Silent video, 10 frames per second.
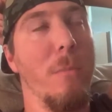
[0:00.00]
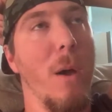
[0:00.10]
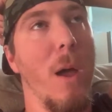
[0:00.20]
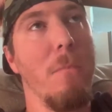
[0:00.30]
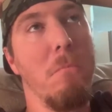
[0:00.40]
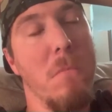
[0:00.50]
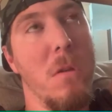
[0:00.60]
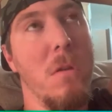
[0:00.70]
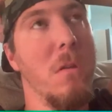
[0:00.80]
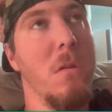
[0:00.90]
But
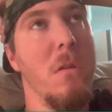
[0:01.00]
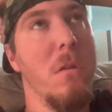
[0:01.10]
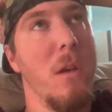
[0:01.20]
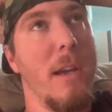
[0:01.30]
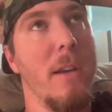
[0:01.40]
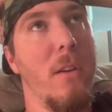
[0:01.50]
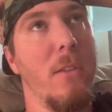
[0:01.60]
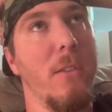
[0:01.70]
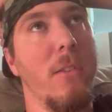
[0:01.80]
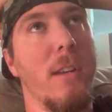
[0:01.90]
I could
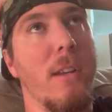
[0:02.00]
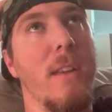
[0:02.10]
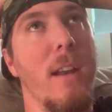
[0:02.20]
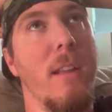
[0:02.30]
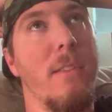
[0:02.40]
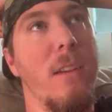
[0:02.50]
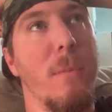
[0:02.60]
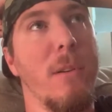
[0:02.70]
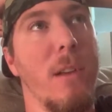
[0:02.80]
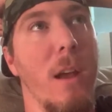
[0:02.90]
also see it staying in the
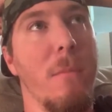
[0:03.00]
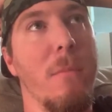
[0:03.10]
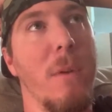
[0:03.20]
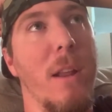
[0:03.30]
summertime.